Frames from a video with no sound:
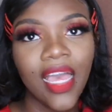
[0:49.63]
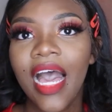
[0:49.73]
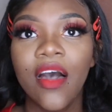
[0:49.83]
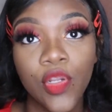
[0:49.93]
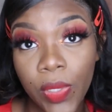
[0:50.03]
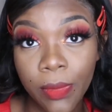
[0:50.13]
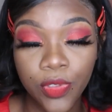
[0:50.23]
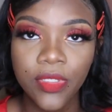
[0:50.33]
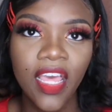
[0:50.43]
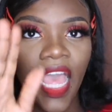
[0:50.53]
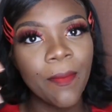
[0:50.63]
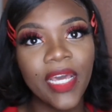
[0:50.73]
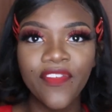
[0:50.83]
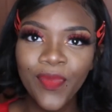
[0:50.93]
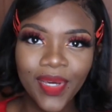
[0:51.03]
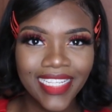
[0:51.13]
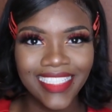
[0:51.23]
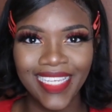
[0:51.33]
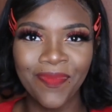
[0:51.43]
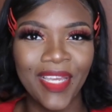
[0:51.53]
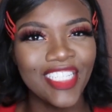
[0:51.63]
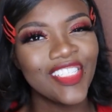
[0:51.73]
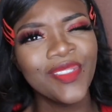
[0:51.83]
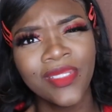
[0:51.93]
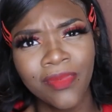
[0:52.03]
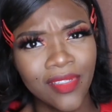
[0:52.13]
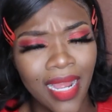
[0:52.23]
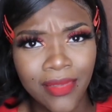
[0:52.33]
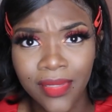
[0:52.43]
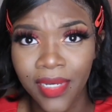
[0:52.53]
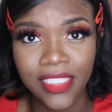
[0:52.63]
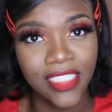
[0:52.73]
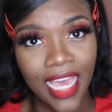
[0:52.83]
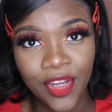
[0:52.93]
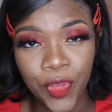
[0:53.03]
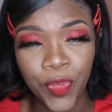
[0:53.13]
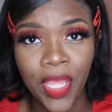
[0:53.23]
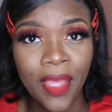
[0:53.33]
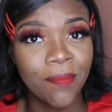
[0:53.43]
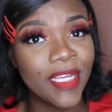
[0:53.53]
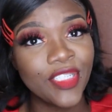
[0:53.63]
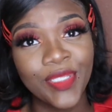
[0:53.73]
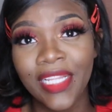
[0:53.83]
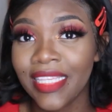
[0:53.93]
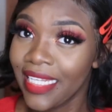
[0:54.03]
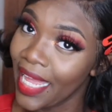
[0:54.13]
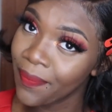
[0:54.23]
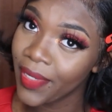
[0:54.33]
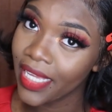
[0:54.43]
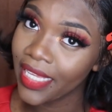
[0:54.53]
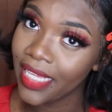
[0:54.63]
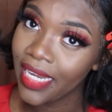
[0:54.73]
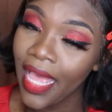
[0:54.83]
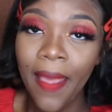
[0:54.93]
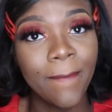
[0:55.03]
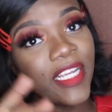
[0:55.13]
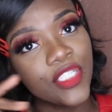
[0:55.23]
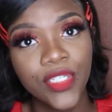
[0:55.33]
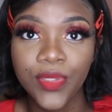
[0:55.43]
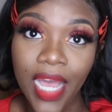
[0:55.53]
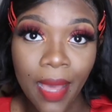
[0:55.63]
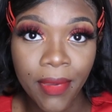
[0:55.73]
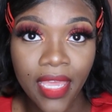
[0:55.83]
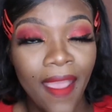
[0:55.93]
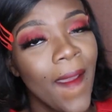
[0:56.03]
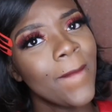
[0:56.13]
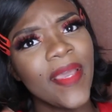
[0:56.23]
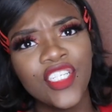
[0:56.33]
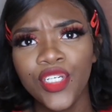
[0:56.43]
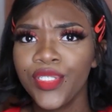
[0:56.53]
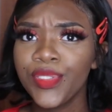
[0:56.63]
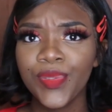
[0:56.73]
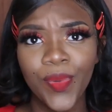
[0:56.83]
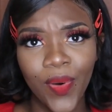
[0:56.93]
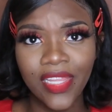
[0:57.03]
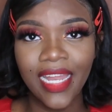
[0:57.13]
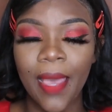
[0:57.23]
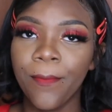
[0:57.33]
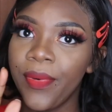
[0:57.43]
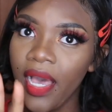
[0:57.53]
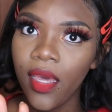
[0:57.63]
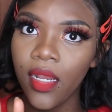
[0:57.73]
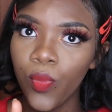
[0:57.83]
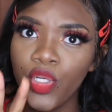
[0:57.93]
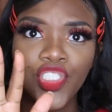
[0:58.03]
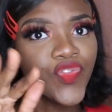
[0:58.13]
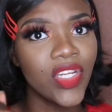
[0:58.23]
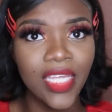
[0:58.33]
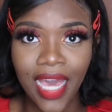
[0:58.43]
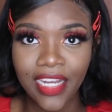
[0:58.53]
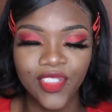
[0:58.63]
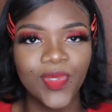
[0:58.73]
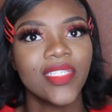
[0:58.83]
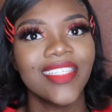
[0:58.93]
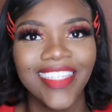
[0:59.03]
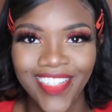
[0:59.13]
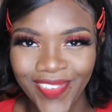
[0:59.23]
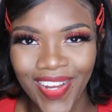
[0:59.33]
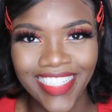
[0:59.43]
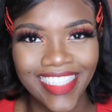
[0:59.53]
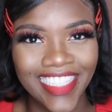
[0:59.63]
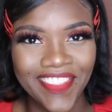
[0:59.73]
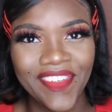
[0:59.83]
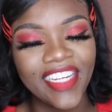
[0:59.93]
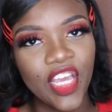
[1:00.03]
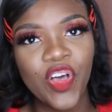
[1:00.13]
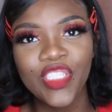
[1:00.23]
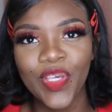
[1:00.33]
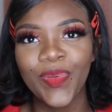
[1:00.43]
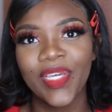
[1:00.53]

I don't know what I'm doing, but if you want to see, make sure you subscribe to my channel, make sure you click the like button, make sure you comment, make sure you do all of that. But what you really got to do is continue watching this video so you